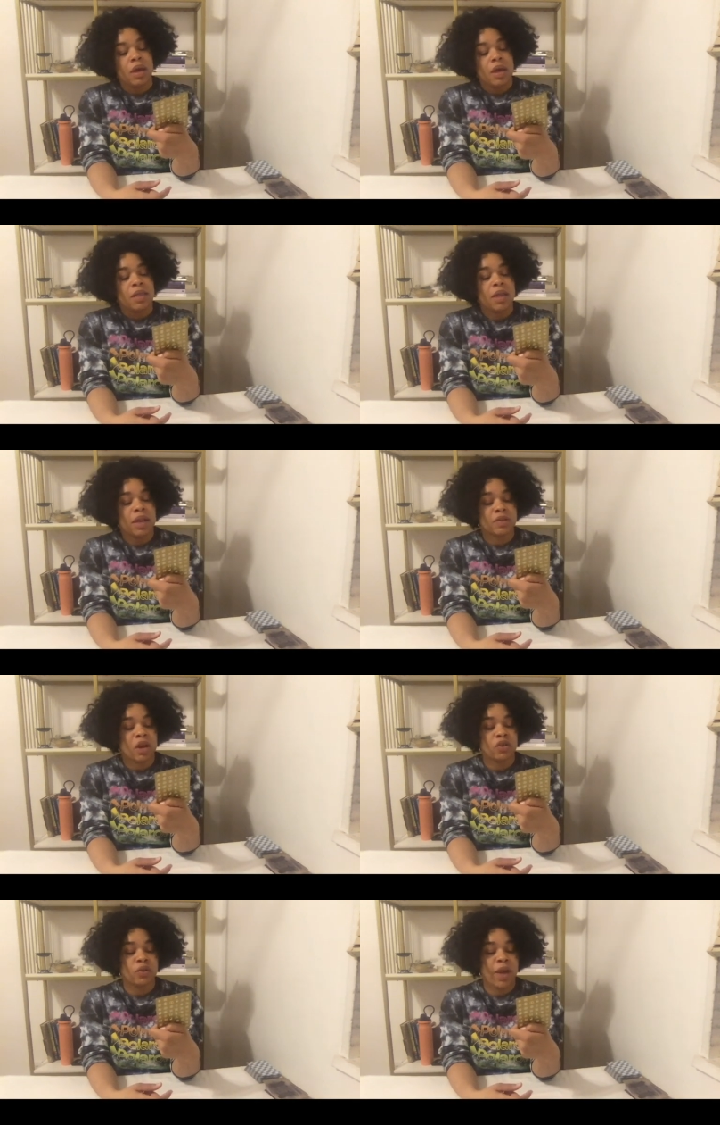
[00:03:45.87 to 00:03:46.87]
The next
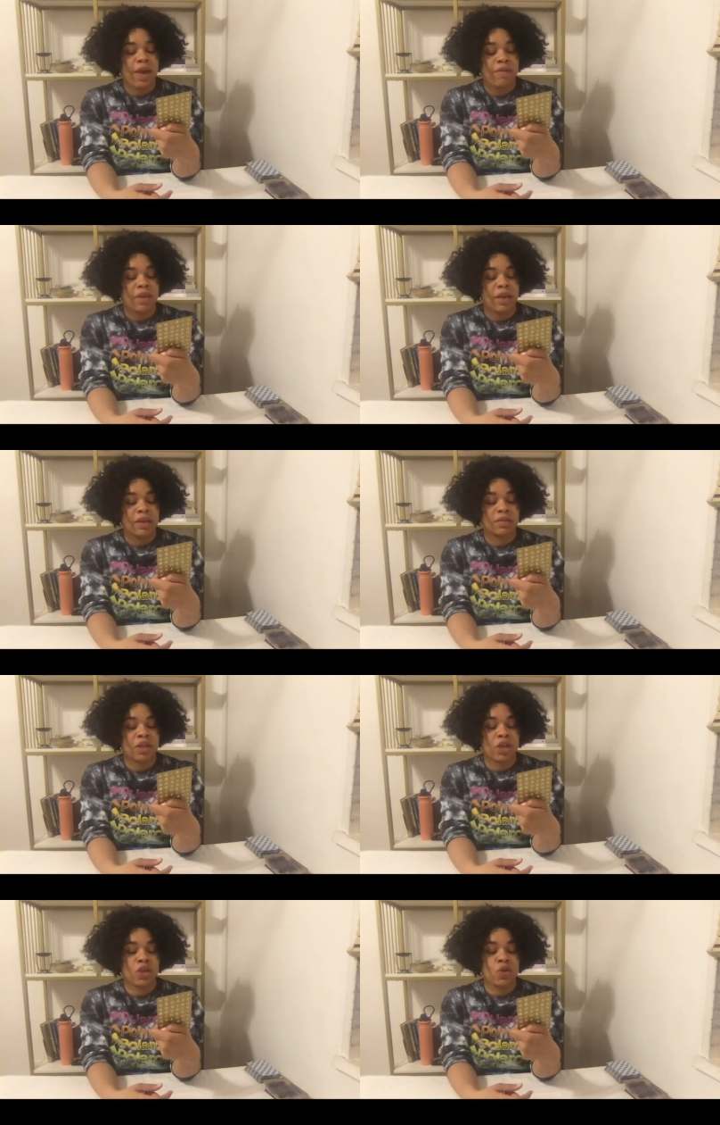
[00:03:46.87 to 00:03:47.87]
card you have is
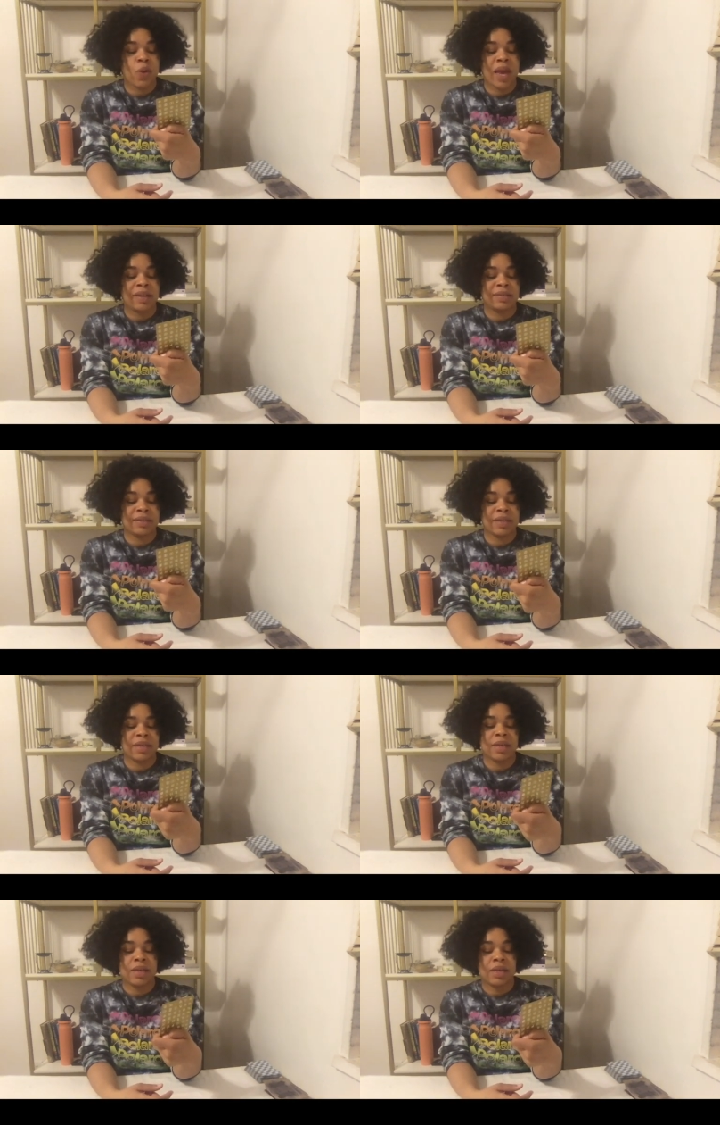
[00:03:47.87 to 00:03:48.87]

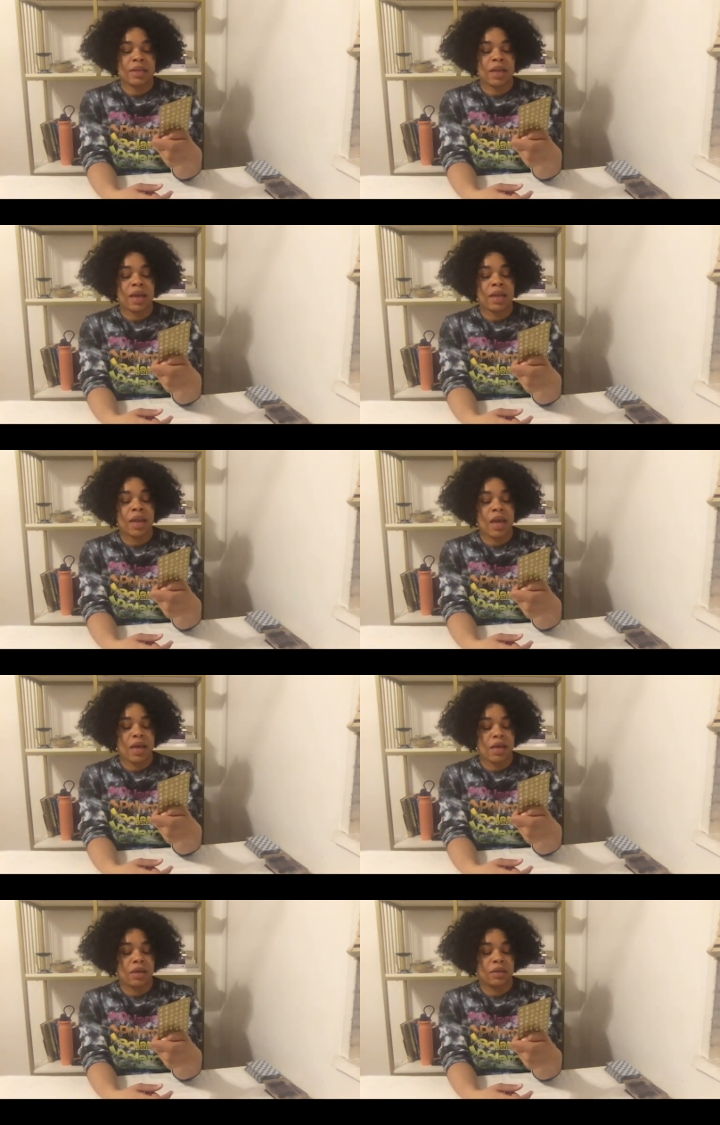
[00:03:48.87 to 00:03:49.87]
UAC
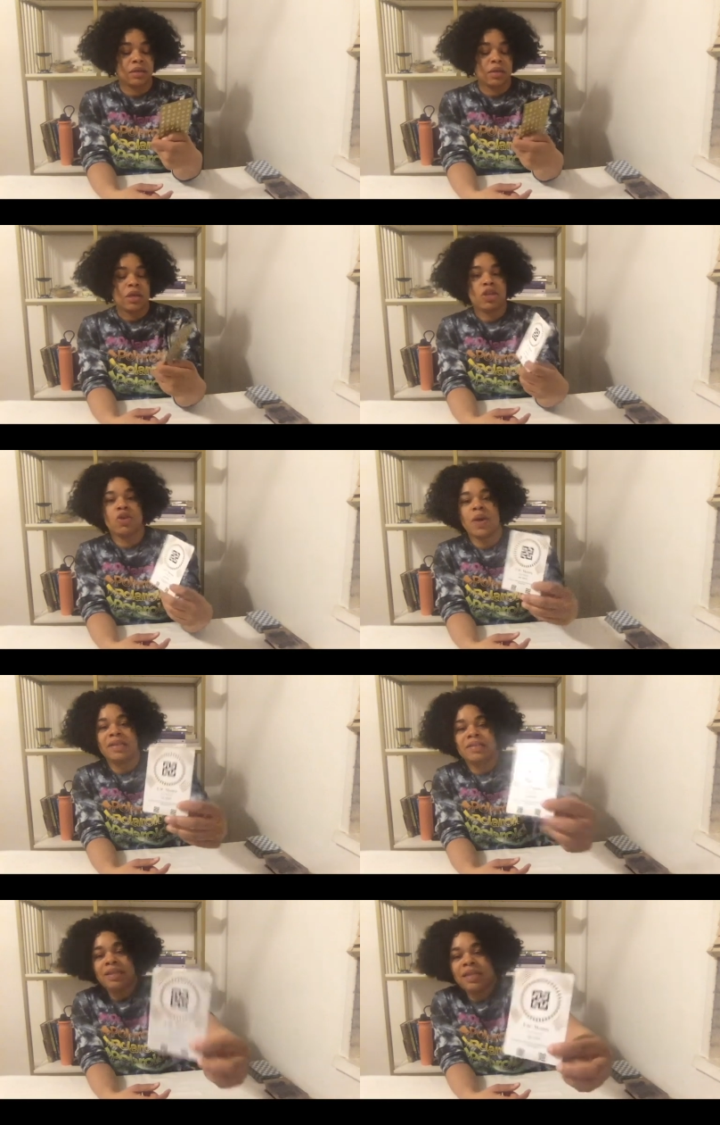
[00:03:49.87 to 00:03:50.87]
Ganea,
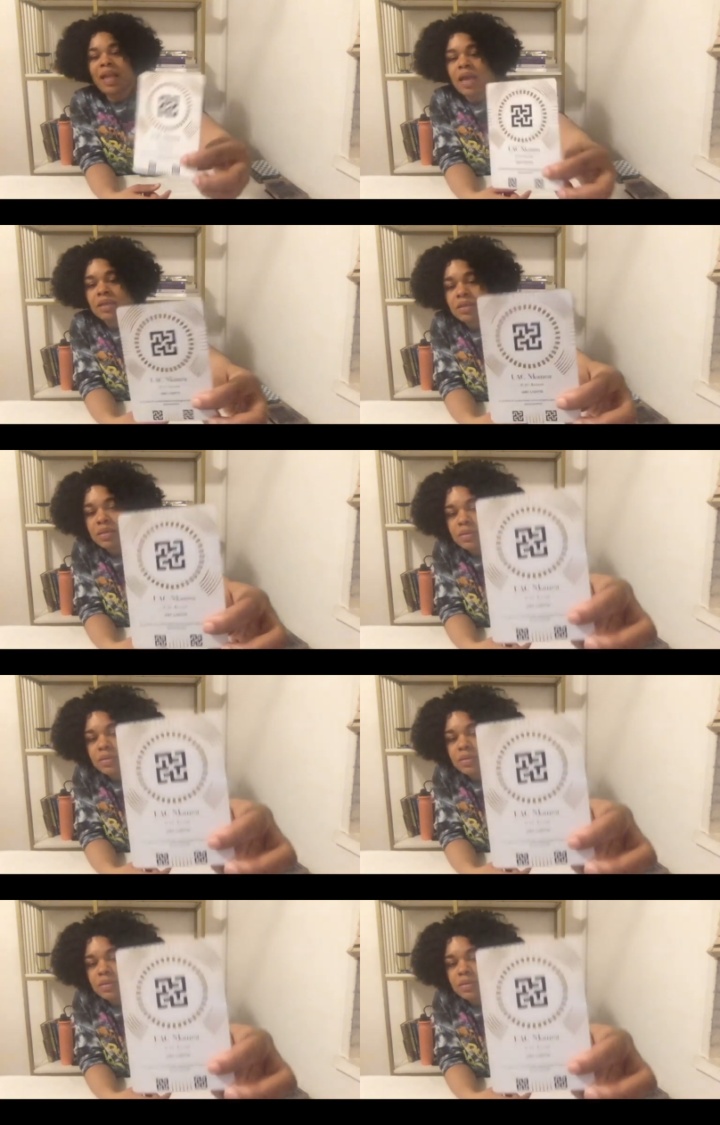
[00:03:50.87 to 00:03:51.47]
UAC lights.